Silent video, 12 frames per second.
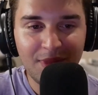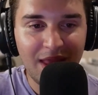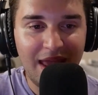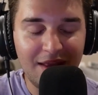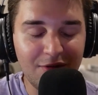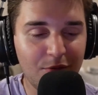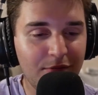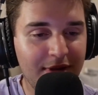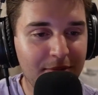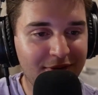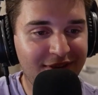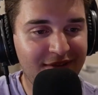And we
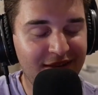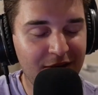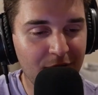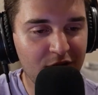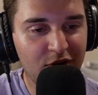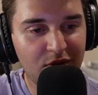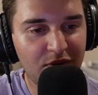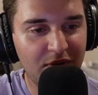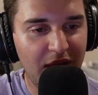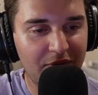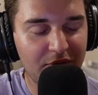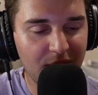will see you on
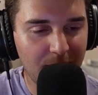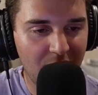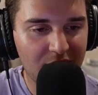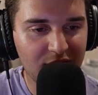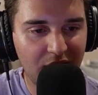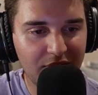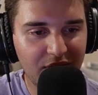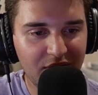Tuesday for the box office.